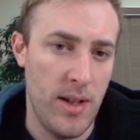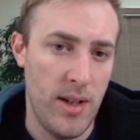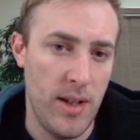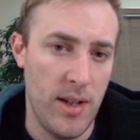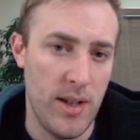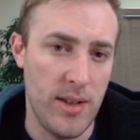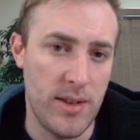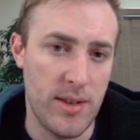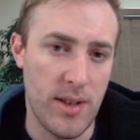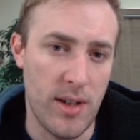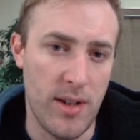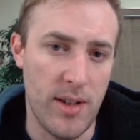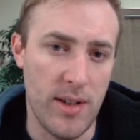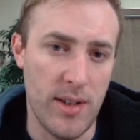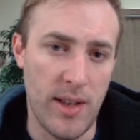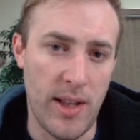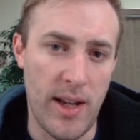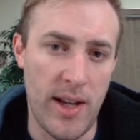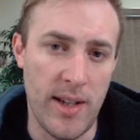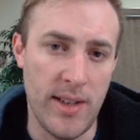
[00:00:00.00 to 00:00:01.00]
He started
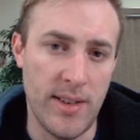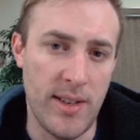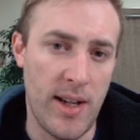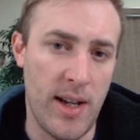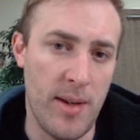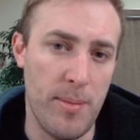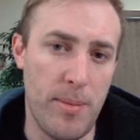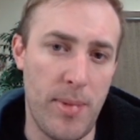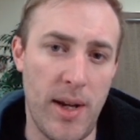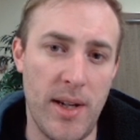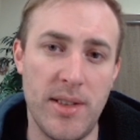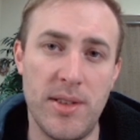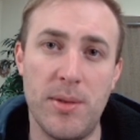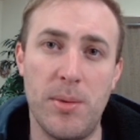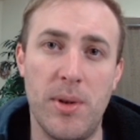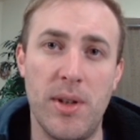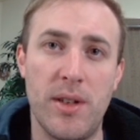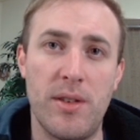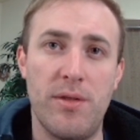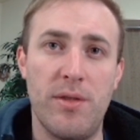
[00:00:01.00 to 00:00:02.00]
laying down base
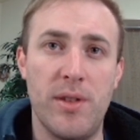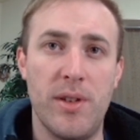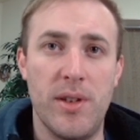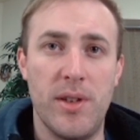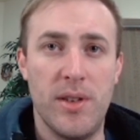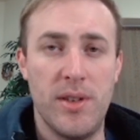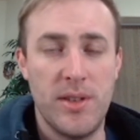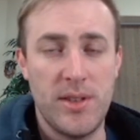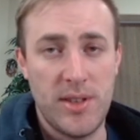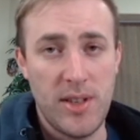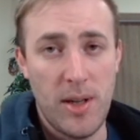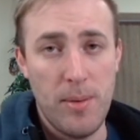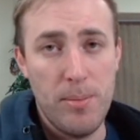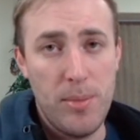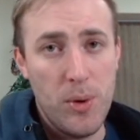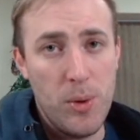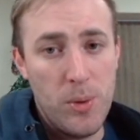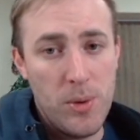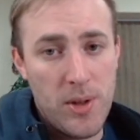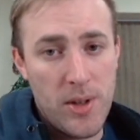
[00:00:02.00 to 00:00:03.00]
work for
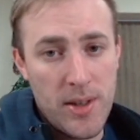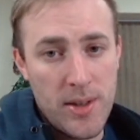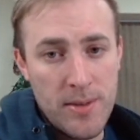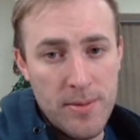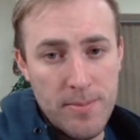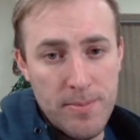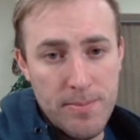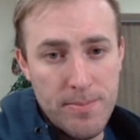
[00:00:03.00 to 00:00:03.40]
subpooling.